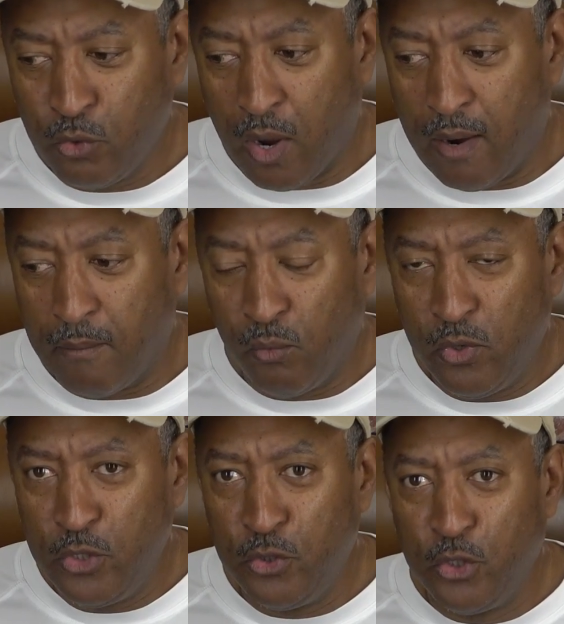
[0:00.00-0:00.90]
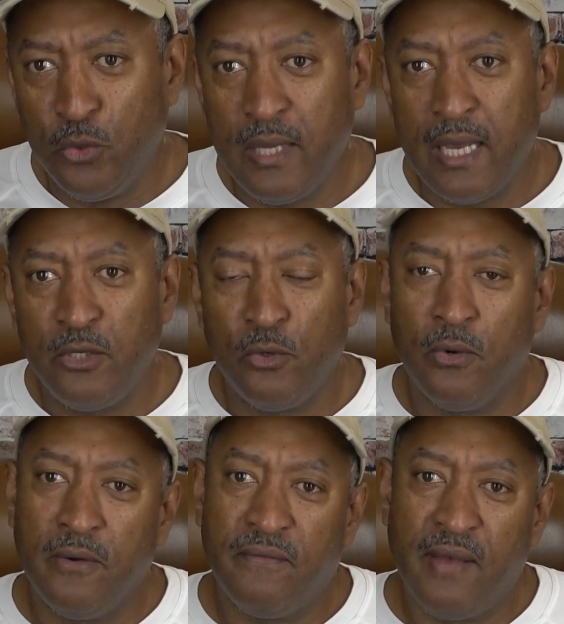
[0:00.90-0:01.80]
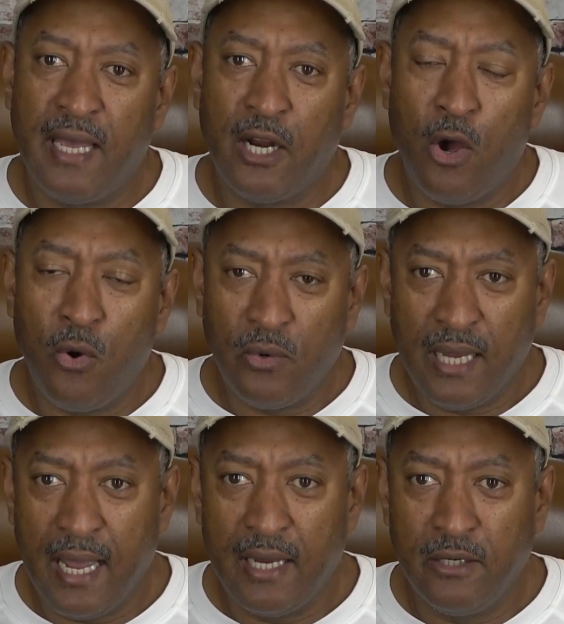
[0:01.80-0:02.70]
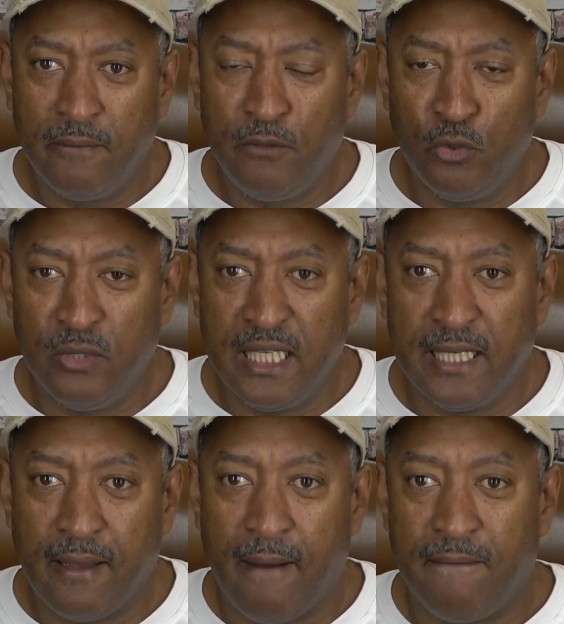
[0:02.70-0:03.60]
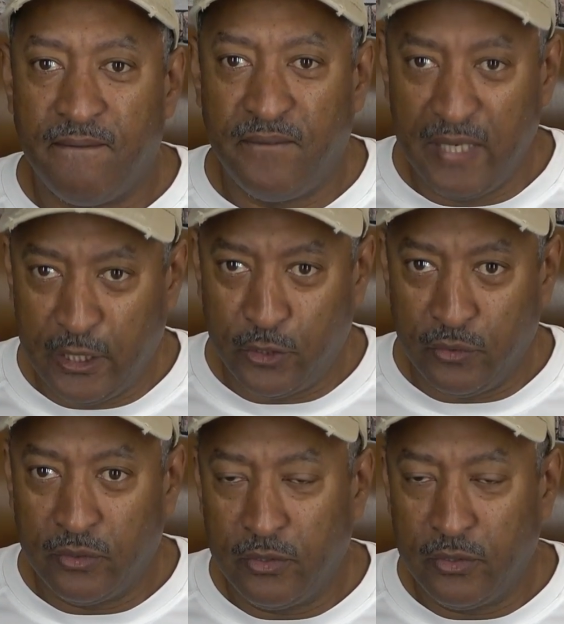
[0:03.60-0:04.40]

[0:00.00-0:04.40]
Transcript: When you do that, you're going to find all kind of unique features.